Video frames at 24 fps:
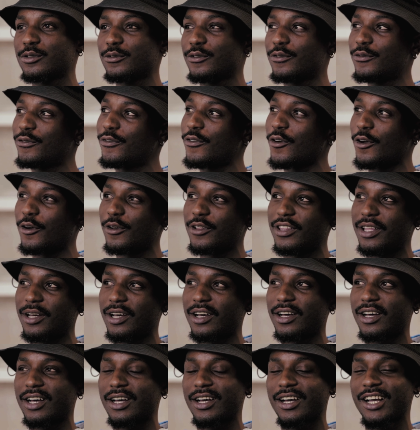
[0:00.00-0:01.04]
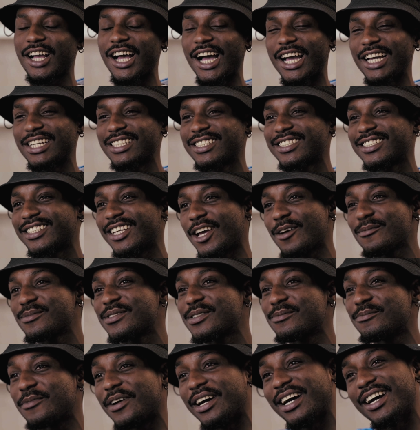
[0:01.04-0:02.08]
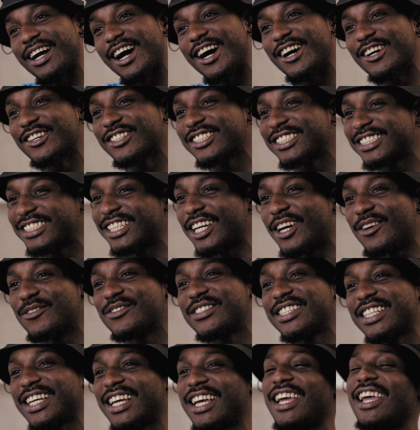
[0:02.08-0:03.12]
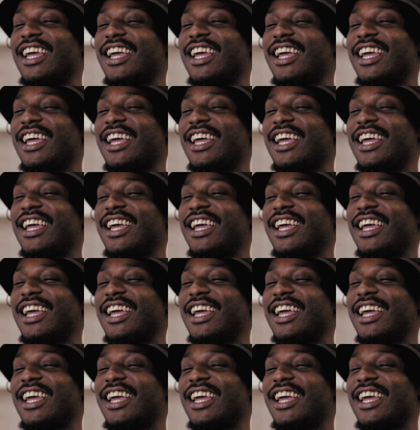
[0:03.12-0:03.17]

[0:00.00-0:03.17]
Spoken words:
follow the guy's steps, my uncle's steps.